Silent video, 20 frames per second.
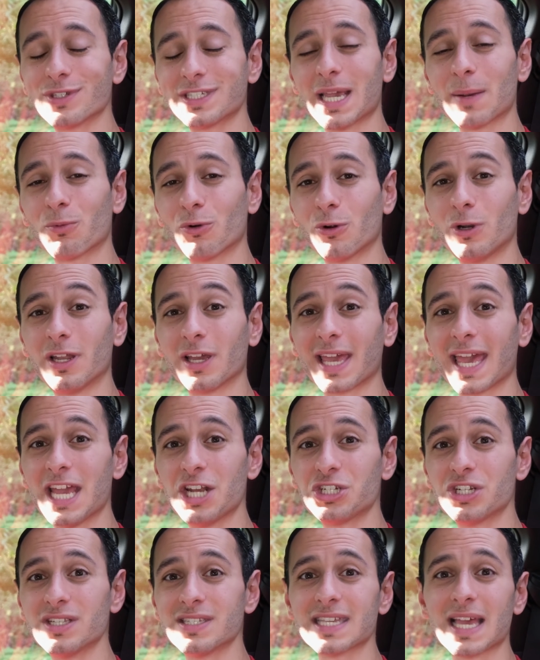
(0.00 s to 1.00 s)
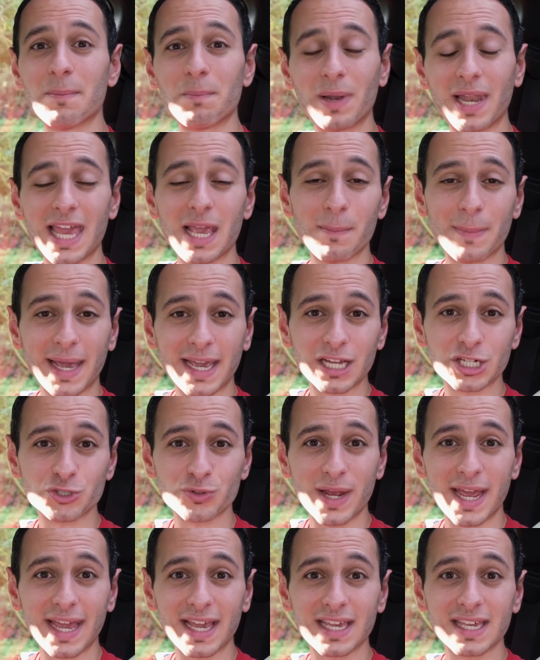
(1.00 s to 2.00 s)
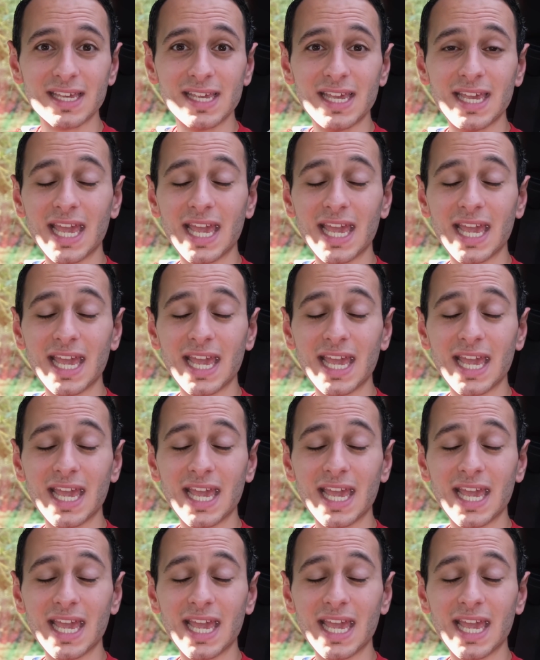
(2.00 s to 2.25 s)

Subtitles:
separate locations and playing back a track.